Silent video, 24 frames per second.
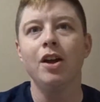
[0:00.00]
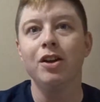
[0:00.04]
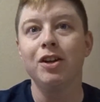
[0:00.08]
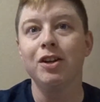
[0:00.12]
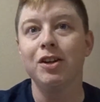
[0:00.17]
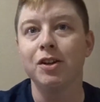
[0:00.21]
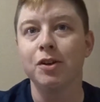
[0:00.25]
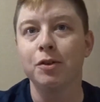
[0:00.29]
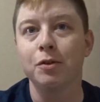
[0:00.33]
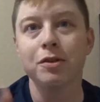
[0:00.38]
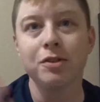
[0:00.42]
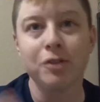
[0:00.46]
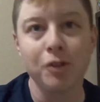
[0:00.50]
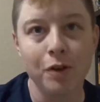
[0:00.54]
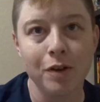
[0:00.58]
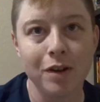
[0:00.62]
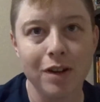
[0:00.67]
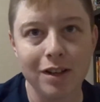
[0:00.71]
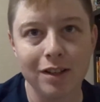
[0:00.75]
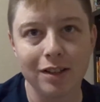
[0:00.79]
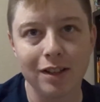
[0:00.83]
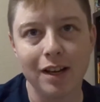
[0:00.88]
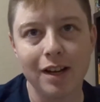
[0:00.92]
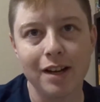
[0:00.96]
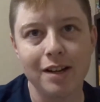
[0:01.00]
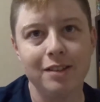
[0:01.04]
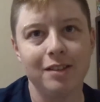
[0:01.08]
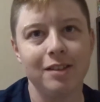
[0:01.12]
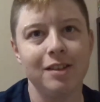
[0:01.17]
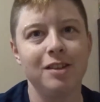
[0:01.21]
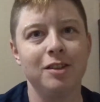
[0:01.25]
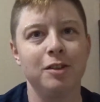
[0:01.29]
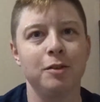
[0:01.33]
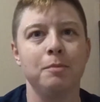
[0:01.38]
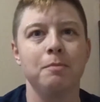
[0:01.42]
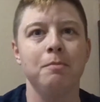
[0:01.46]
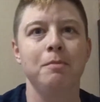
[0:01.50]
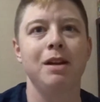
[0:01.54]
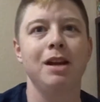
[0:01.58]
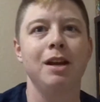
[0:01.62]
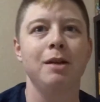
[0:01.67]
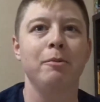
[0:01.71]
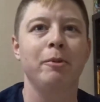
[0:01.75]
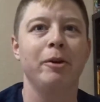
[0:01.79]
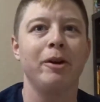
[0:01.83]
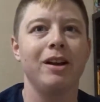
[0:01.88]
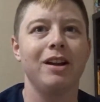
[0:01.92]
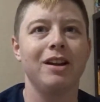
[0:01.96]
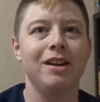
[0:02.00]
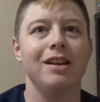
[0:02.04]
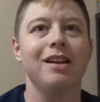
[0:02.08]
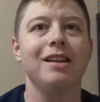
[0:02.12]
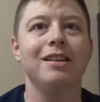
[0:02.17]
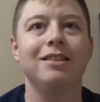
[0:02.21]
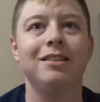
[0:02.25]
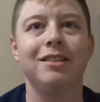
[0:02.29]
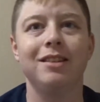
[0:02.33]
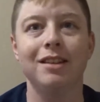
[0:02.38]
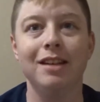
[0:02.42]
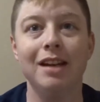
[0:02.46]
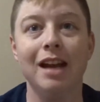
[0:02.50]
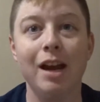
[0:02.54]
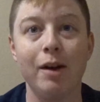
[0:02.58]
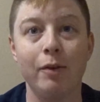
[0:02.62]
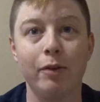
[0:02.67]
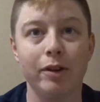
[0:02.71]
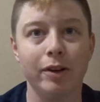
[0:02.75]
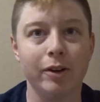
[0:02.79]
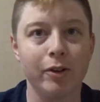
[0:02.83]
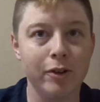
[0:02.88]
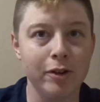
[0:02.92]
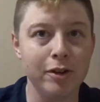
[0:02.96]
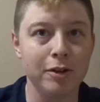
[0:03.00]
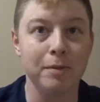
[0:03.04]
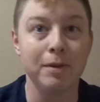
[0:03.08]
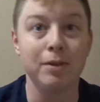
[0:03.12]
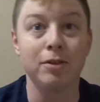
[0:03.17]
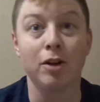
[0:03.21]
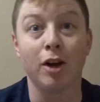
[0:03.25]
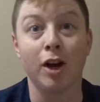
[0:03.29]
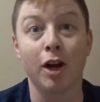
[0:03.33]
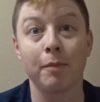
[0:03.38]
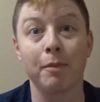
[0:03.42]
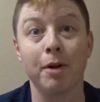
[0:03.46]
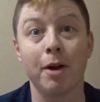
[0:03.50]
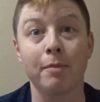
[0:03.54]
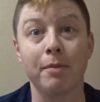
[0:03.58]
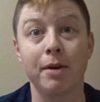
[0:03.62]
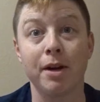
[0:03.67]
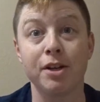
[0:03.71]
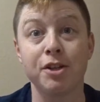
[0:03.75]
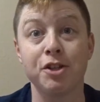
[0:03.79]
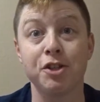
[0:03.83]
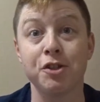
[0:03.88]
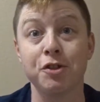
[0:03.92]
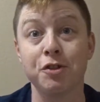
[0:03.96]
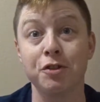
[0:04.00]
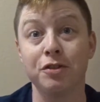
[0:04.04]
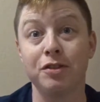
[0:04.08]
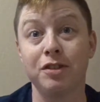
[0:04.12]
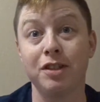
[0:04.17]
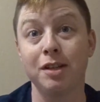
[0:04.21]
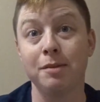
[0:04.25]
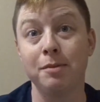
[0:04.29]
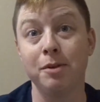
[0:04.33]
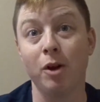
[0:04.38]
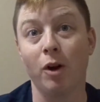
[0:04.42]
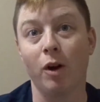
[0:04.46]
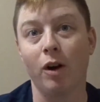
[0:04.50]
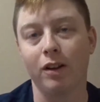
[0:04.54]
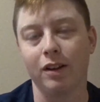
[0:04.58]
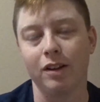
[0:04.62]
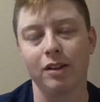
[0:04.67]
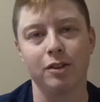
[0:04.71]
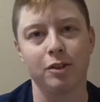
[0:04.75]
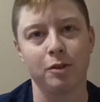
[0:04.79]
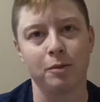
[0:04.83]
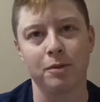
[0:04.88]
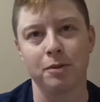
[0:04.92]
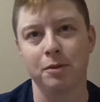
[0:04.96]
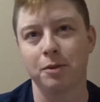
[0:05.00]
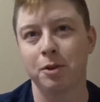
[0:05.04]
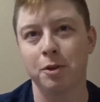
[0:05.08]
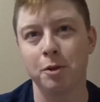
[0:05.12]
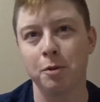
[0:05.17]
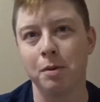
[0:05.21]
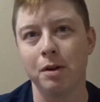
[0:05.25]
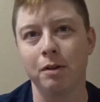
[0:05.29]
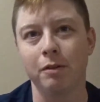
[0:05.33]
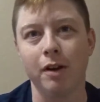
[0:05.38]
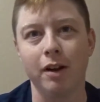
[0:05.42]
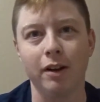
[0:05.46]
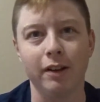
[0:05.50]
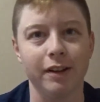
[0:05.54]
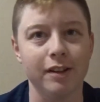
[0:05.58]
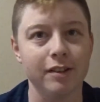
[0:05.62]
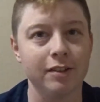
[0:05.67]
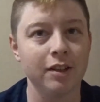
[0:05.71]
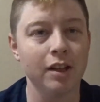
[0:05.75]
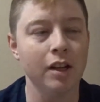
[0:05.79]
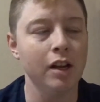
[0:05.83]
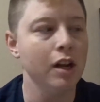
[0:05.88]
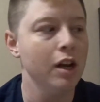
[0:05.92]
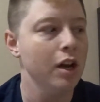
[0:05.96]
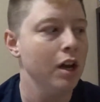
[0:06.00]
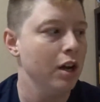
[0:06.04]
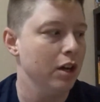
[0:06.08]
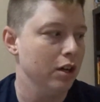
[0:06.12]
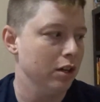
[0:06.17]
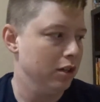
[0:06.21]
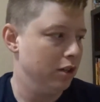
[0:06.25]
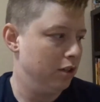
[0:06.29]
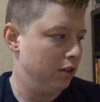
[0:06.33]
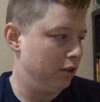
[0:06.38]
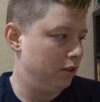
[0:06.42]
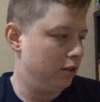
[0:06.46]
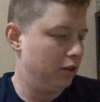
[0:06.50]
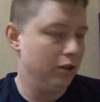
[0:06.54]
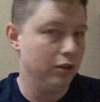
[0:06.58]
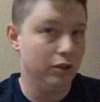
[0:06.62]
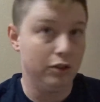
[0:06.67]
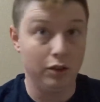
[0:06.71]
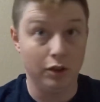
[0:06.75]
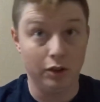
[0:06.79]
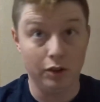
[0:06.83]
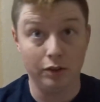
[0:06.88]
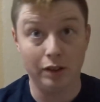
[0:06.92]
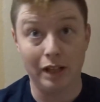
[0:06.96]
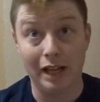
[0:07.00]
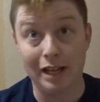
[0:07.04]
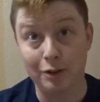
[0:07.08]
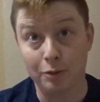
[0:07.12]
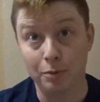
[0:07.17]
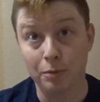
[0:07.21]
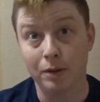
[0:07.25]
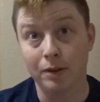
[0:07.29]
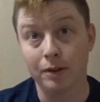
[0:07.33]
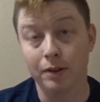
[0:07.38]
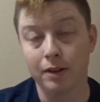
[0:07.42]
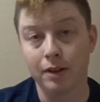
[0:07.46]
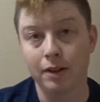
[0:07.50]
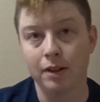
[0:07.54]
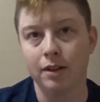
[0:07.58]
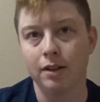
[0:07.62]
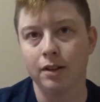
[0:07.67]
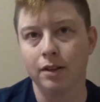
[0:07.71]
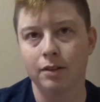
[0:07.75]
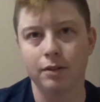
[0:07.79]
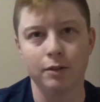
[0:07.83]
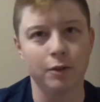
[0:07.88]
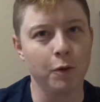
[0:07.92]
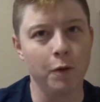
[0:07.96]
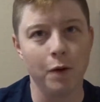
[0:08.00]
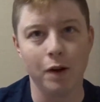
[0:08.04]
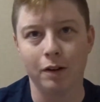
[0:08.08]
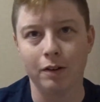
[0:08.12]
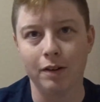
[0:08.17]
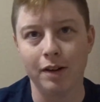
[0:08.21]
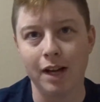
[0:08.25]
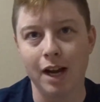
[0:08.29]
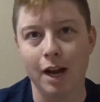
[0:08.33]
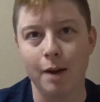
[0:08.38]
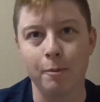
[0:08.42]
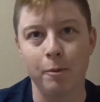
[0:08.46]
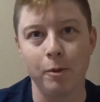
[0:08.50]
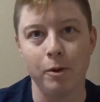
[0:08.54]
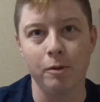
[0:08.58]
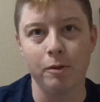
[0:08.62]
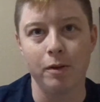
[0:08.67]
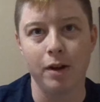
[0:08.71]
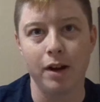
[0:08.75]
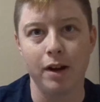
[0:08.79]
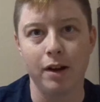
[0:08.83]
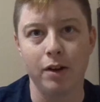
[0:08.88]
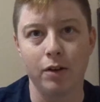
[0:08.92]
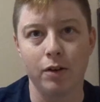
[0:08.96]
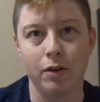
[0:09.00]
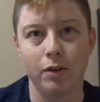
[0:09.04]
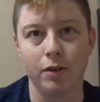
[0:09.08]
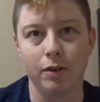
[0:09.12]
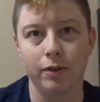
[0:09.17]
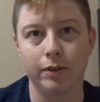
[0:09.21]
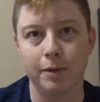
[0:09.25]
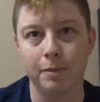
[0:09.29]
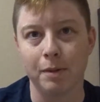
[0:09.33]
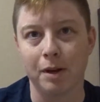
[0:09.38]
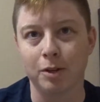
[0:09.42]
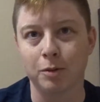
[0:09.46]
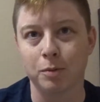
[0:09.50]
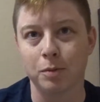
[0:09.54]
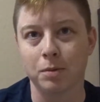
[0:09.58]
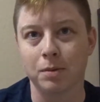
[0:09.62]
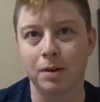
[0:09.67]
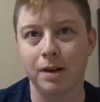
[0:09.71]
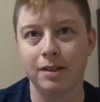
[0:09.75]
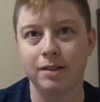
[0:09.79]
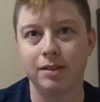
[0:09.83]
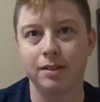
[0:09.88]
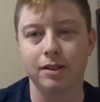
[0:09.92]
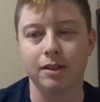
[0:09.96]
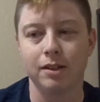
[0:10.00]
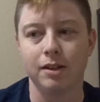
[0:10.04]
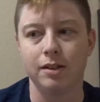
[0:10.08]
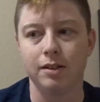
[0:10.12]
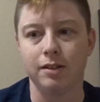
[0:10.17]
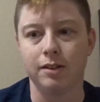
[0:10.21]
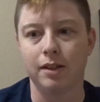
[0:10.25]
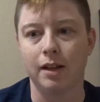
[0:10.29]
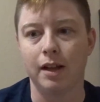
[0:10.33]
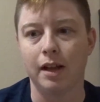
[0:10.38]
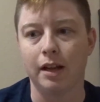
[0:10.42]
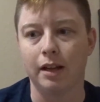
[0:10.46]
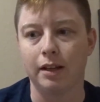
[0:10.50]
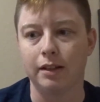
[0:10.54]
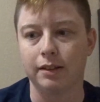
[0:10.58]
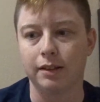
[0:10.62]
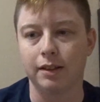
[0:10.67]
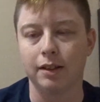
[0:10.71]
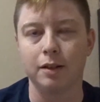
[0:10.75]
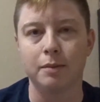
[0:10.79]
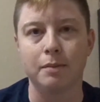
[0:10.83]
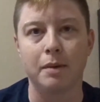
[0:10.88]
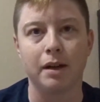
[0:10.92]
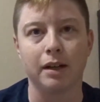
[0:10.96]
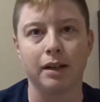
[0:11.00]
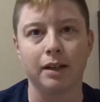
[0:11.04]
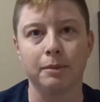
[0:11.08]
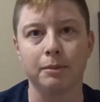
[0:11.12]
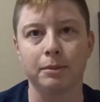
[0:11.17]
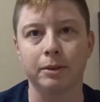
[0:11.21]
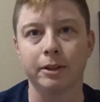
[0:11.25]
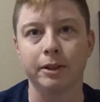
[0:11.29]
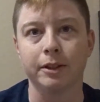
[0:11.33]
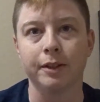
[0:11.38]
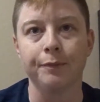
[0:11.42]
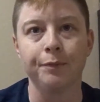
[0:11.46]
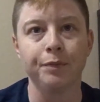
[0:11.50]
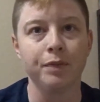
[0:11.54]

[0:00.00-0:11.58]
Yo, what's going on, guys? It's me, Miranda, and today we're going to be talking about my June TBR list, my to-be-read list. So last month, quick recap, we read the Maximum Ride series and To Kill a Mockingbird.